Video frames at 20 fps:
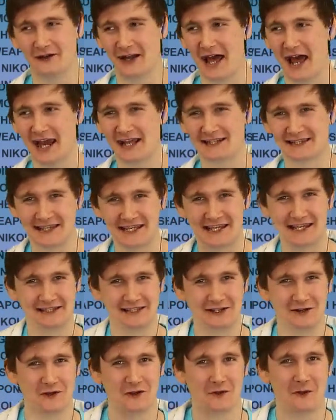And I like to think it's
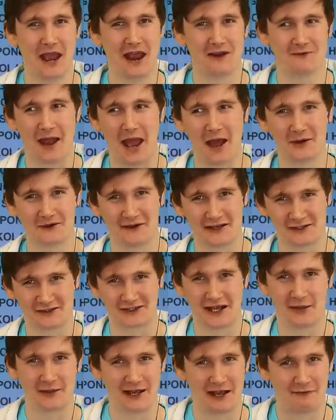the other way around, and that's
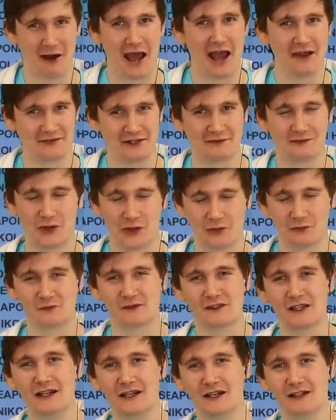just how he arrived in
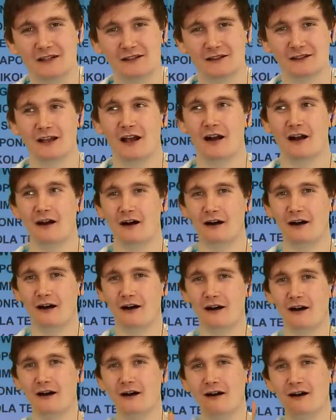rooms. Because,
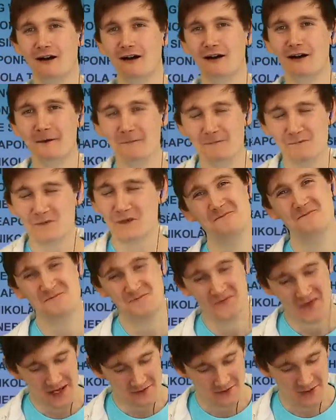oh.
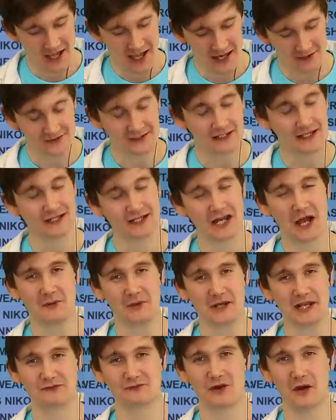But yeah, he was the
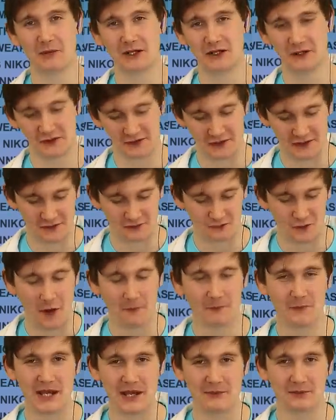Japanese Robin Hood, so he just
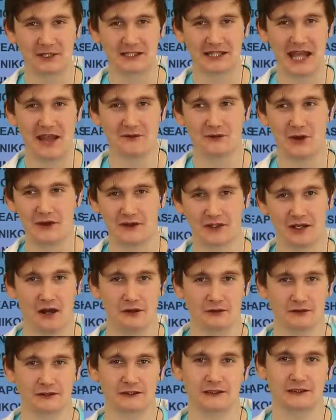robbed people and gave away the
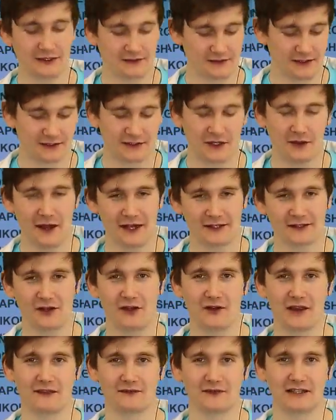gold. So, do you know that
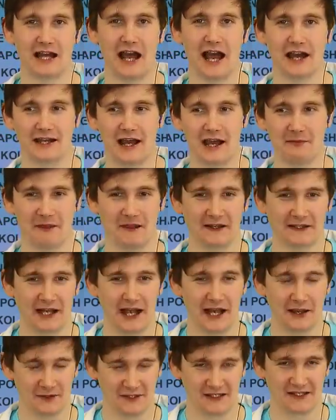story in The Dark Knight but that
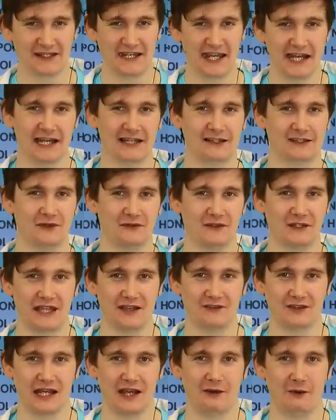guy who was just stealing stuff and
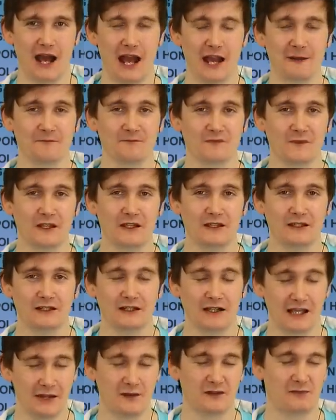giving it away?
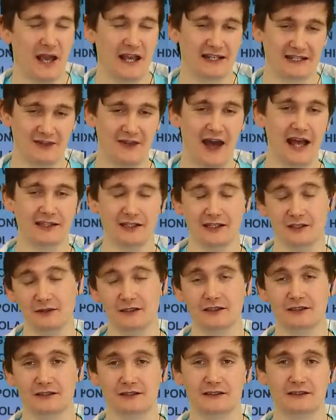Yeah. He was basically that dude.